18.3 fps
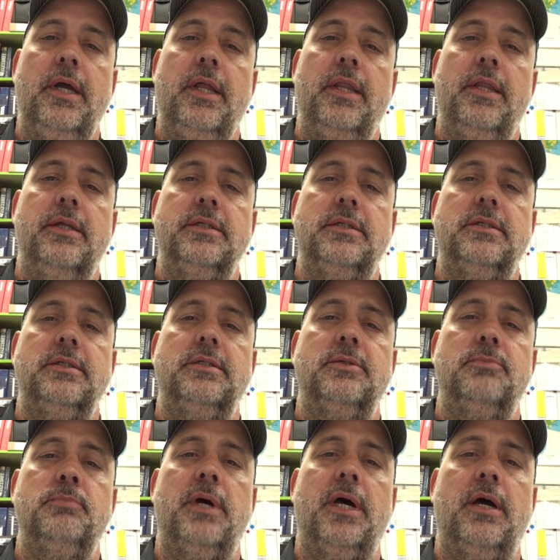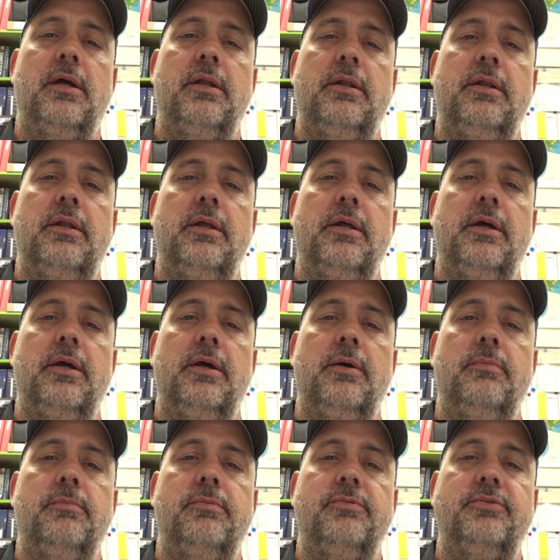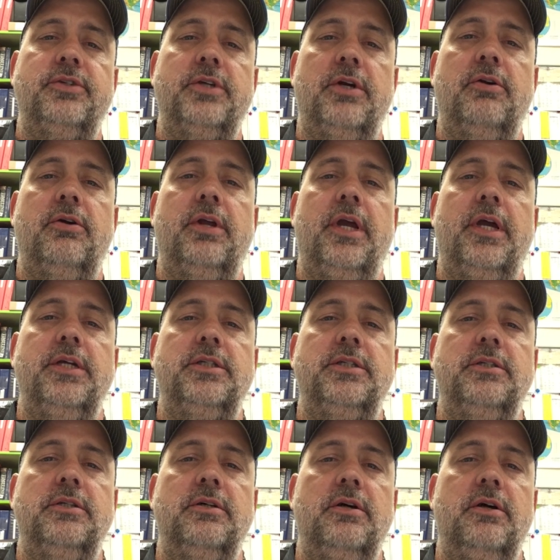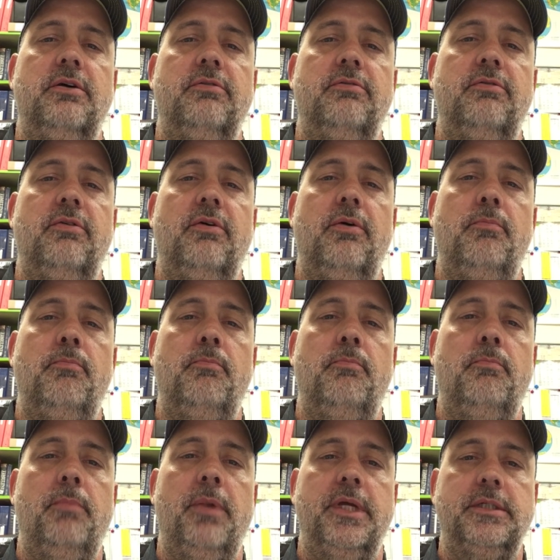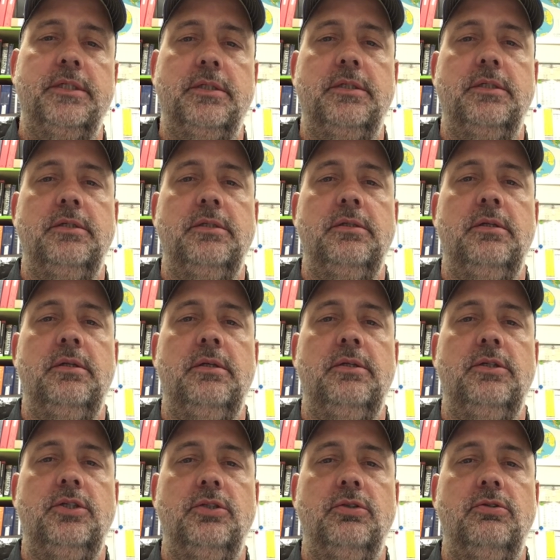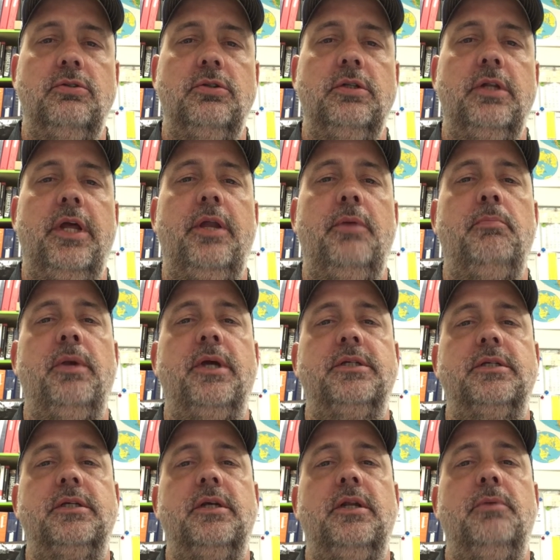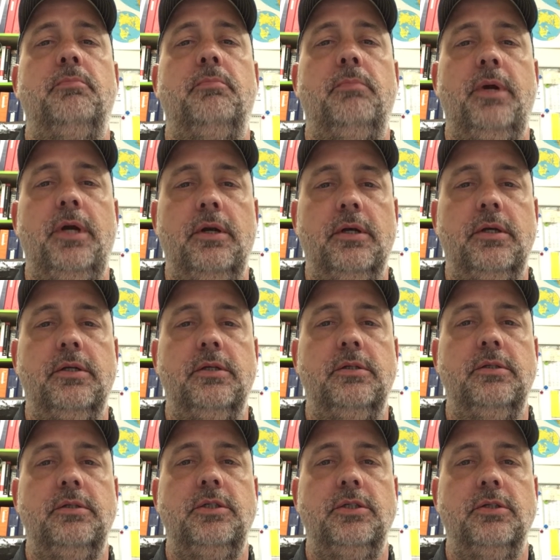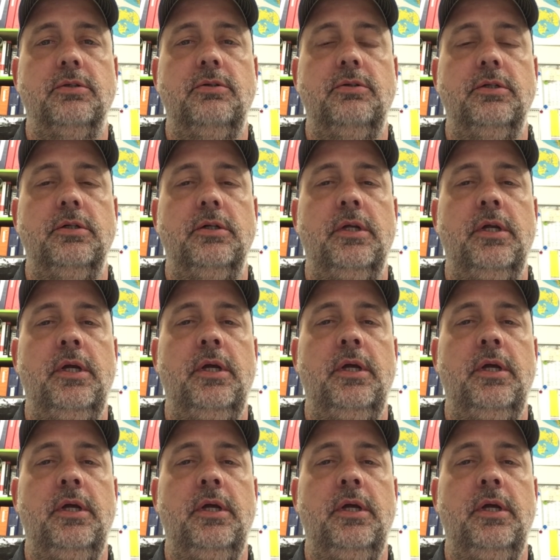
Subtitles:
This is about segregation of Mexican children and Mexican American children